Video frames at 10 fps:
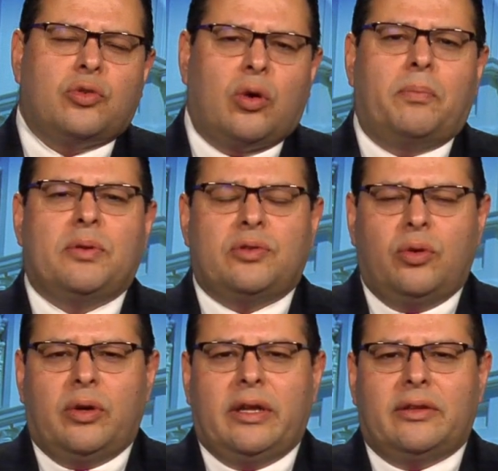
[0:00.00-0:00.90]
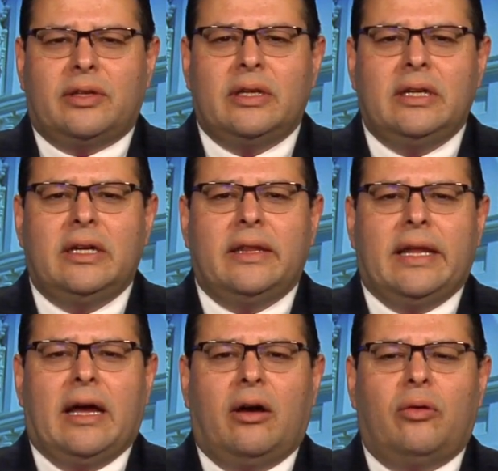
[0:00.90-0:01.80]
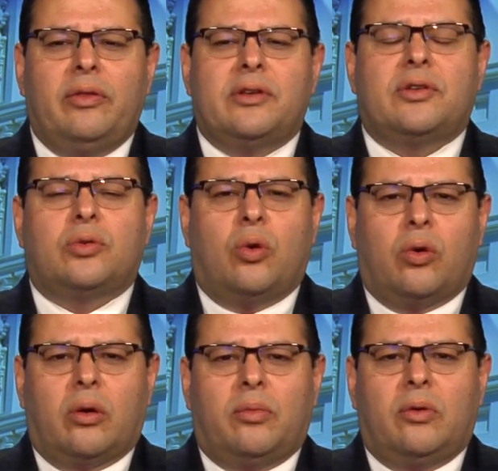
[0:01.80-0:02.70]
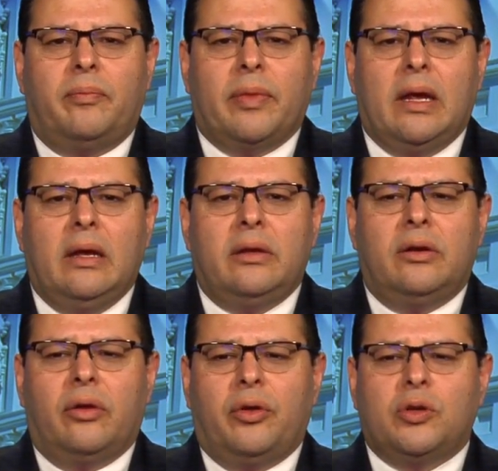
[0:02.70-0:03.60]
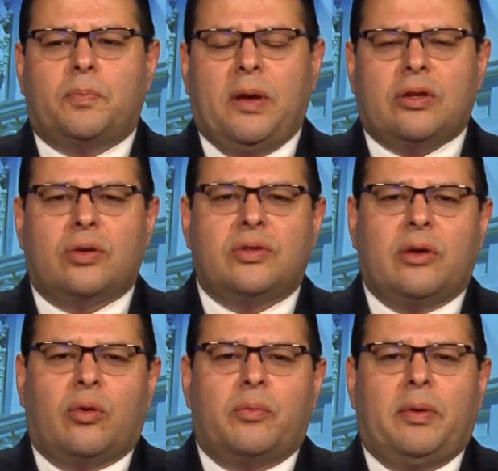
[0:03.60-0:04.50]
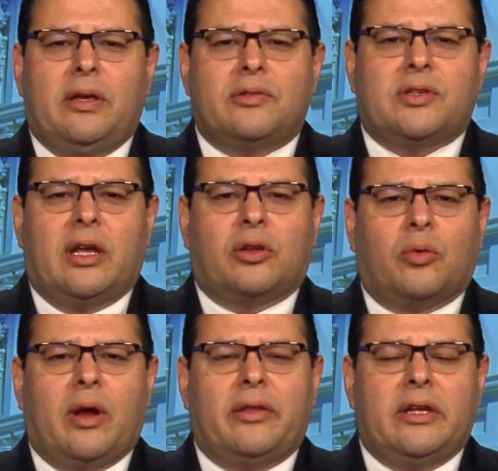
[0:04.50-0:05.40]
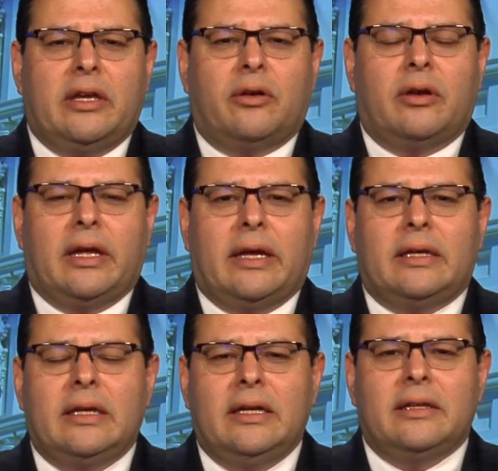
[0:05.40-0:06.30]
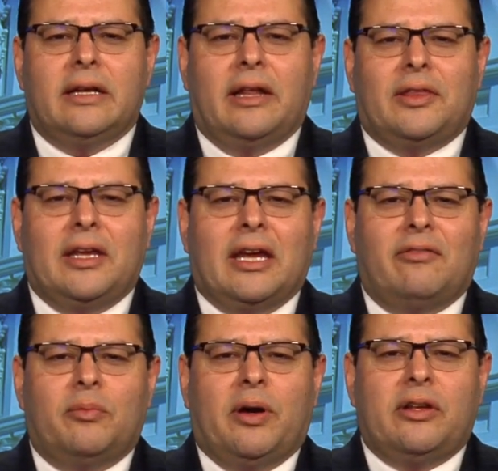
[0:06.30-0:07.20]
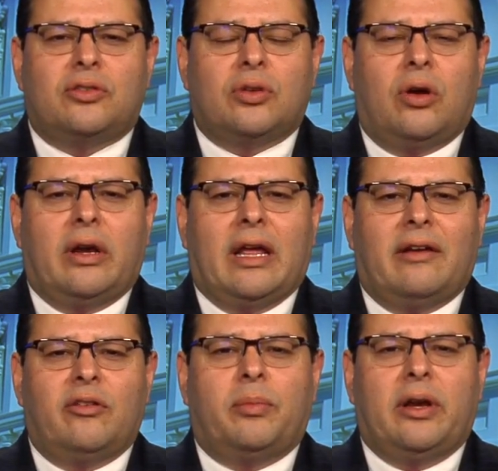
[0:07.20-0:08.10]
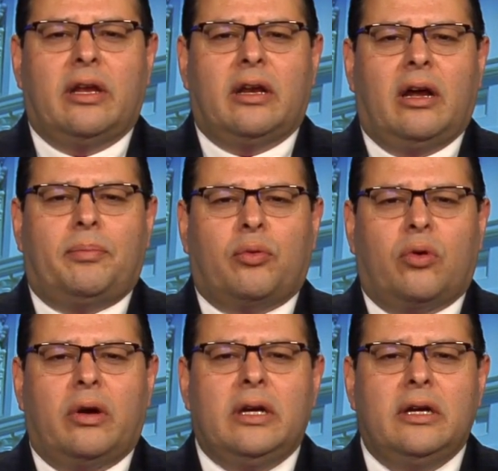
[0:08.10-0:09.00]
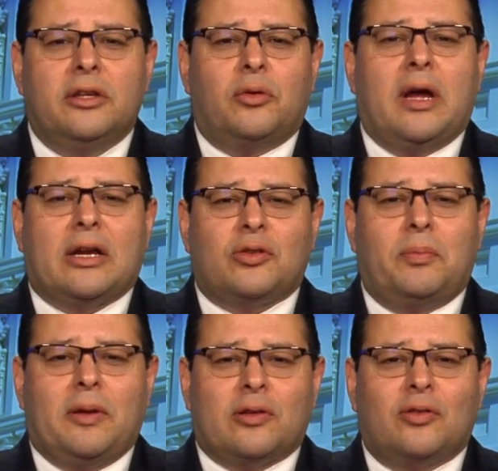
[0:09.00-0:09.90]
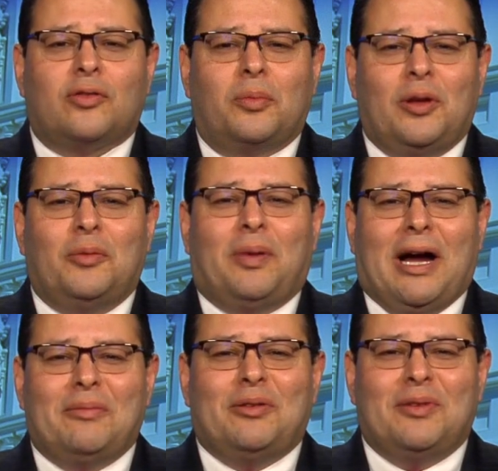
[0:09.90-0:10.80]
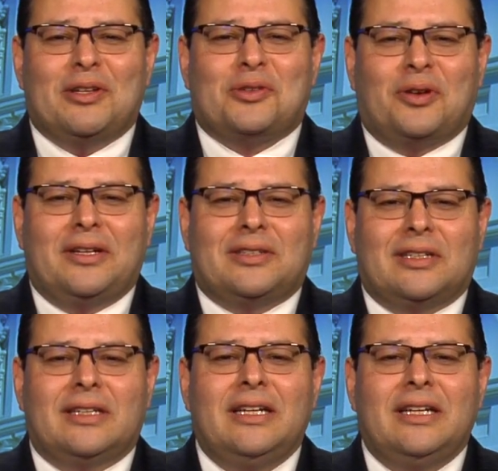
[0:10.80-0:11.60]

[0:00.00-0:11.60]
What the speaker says: Trump is doing it, now this is horrible. Those pictures that were being sent around the internet that I think everybody saw and had everybody in an uproar, they were actually pictures from the Obama administration.